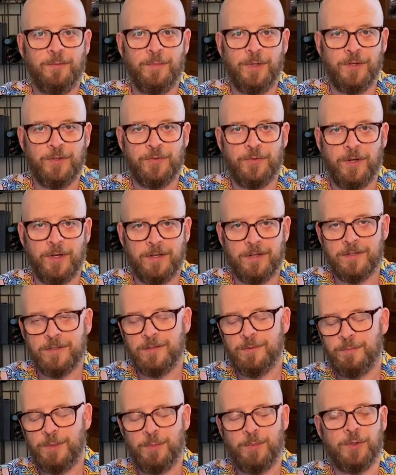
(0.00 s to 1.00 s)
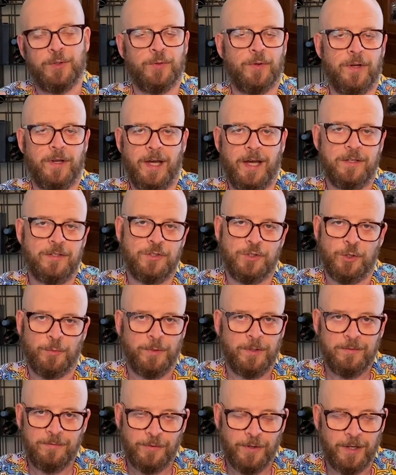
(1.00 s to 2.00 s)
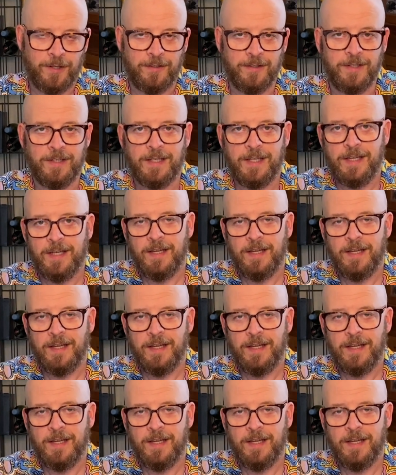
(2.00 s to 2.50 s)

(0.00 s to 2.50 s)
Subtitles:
beer drinkers and people who are not German, frankly.